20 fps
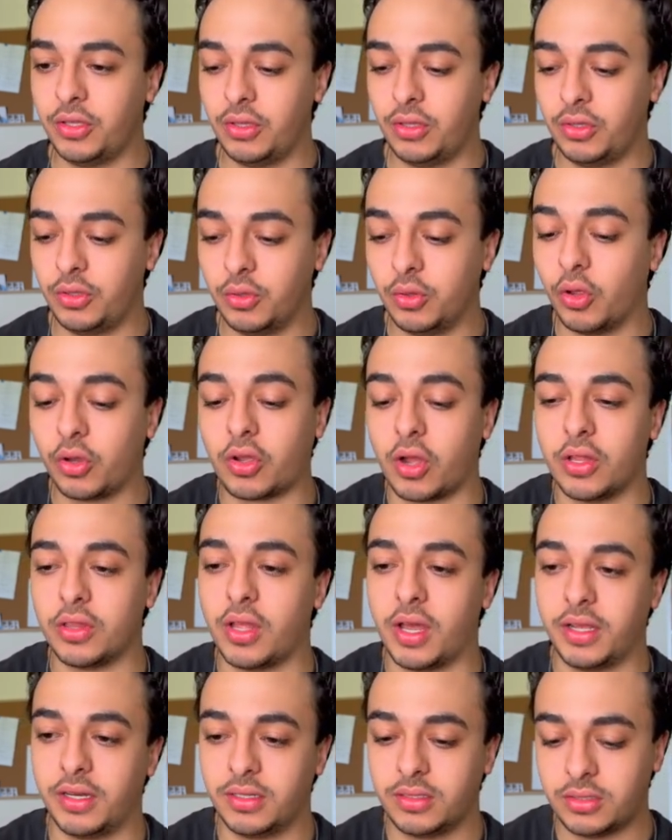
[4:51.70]
you look
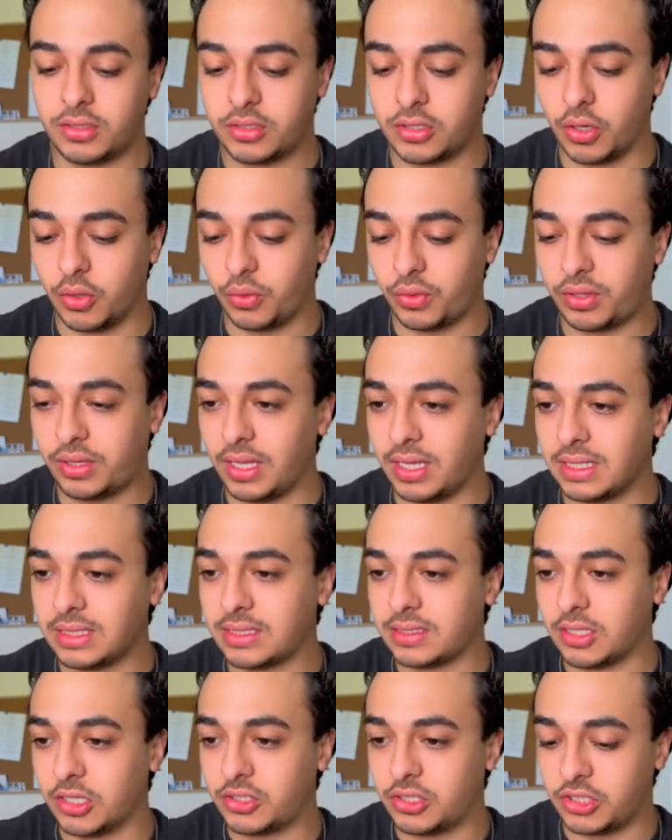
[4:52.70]
online. So things
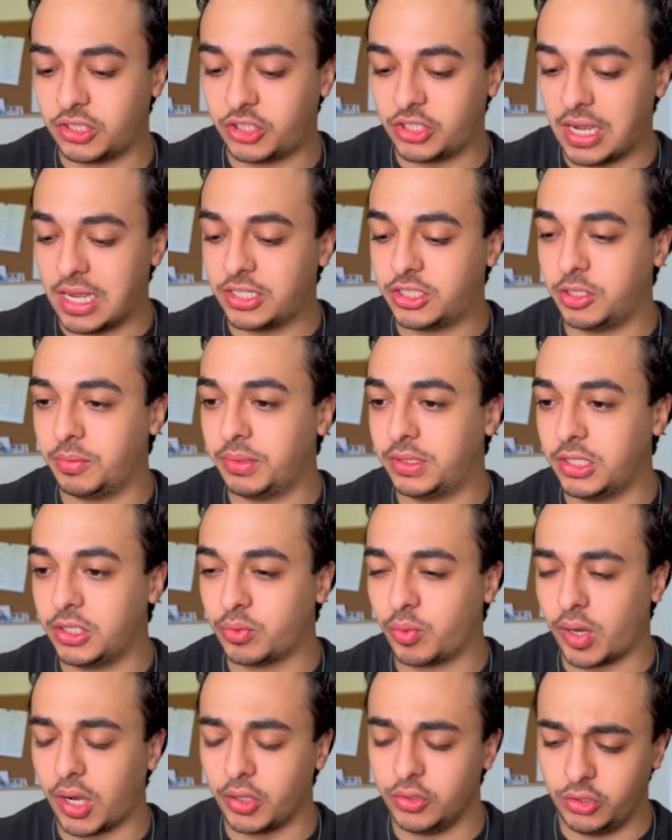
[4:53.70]
such as ChatGPT is
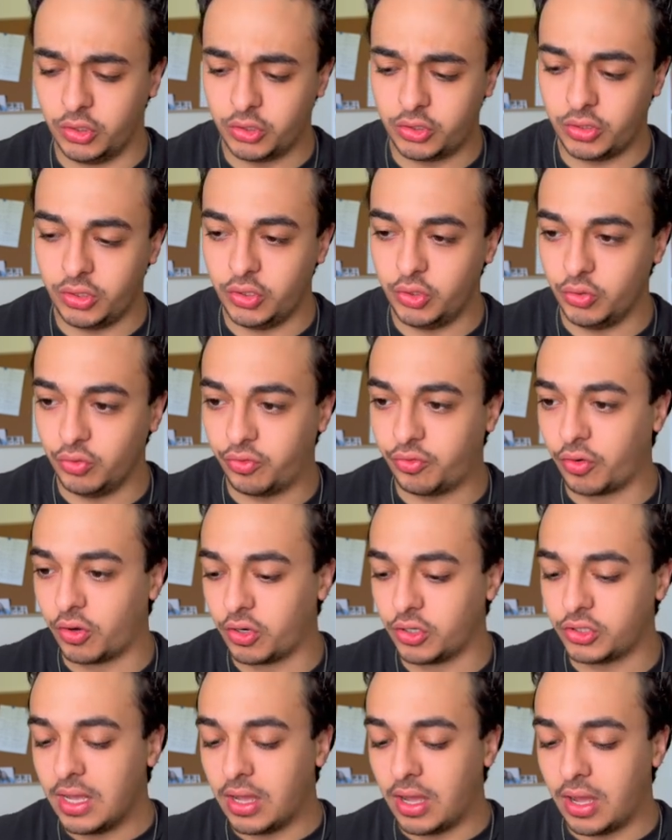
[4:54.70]
what I'd usually do
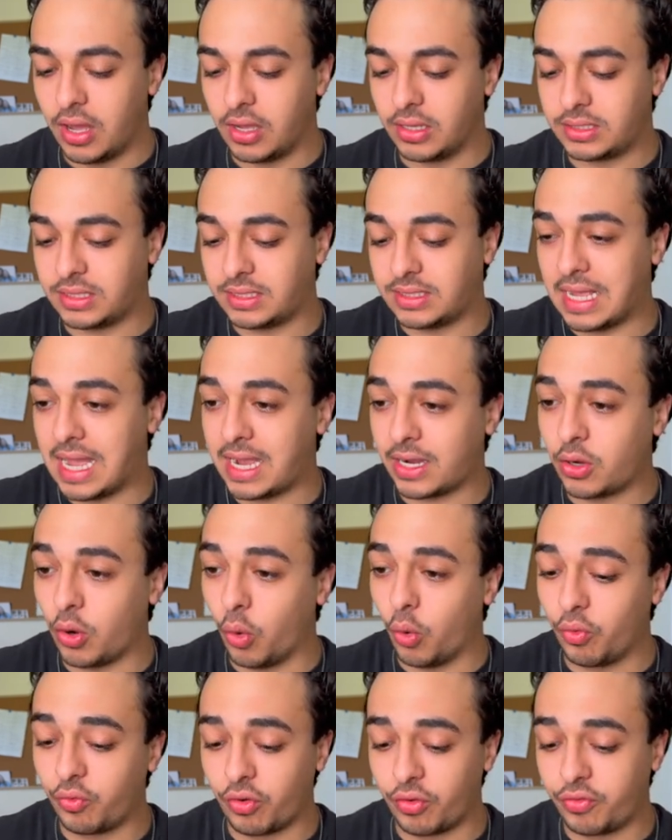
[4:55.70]
first. Uh, Stack
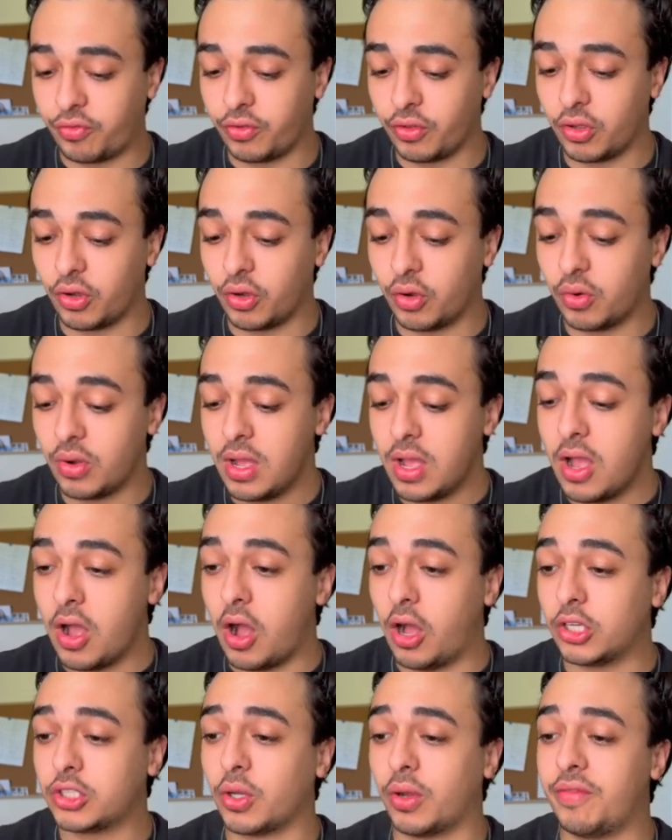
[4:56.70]
Overflow.
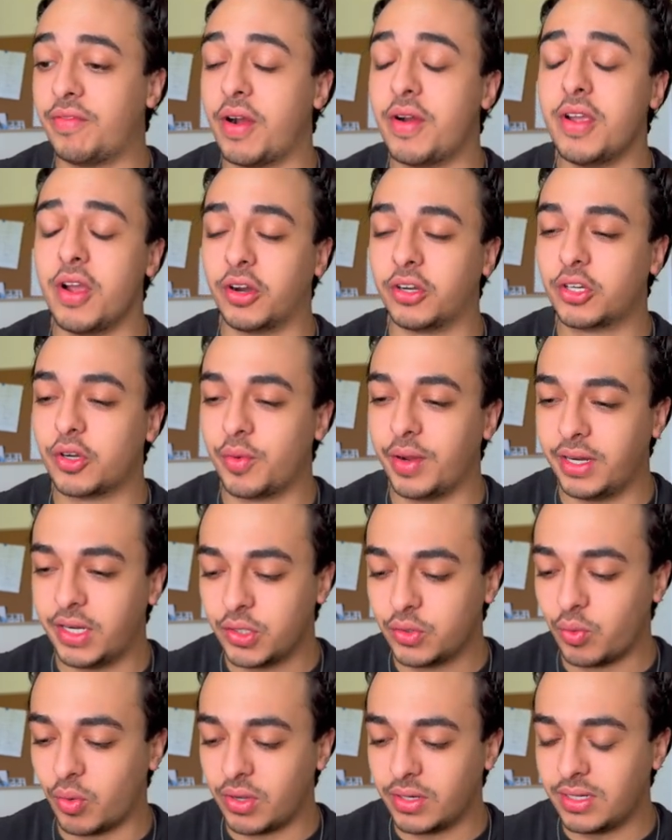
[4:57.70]
Also, a very
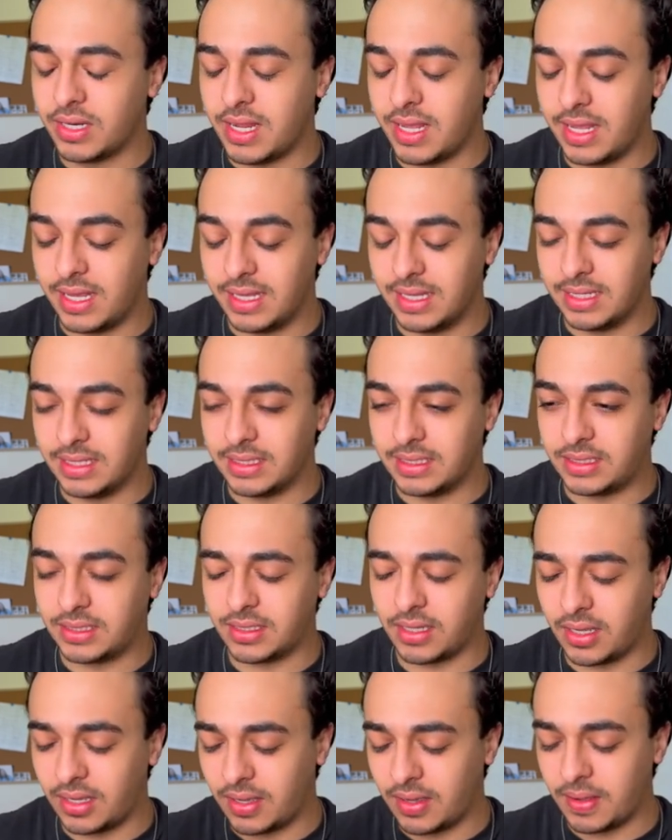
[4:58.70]
underrated one is
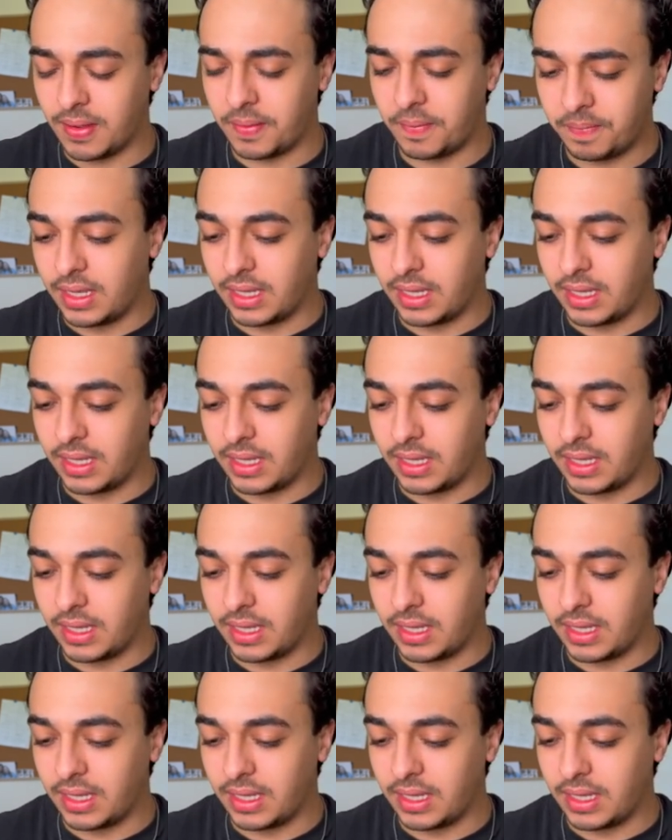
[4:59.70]
um,